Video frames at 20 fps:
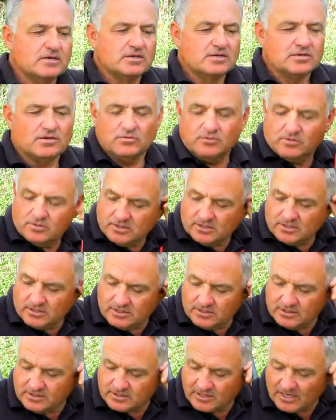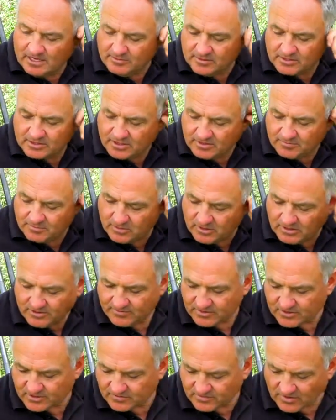So same as the
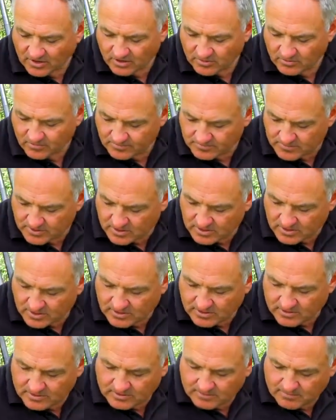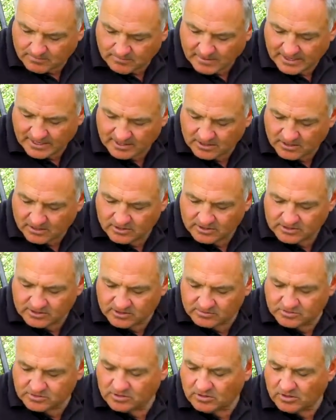previous float, main lines
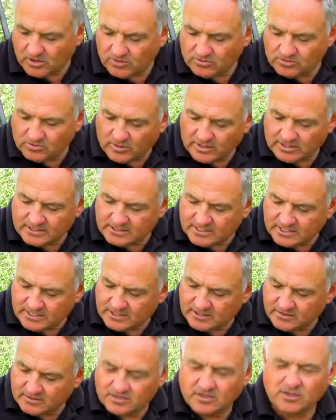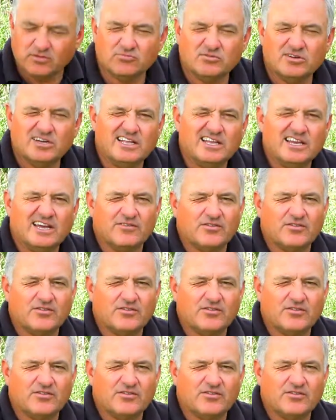up to 0.20. I don't really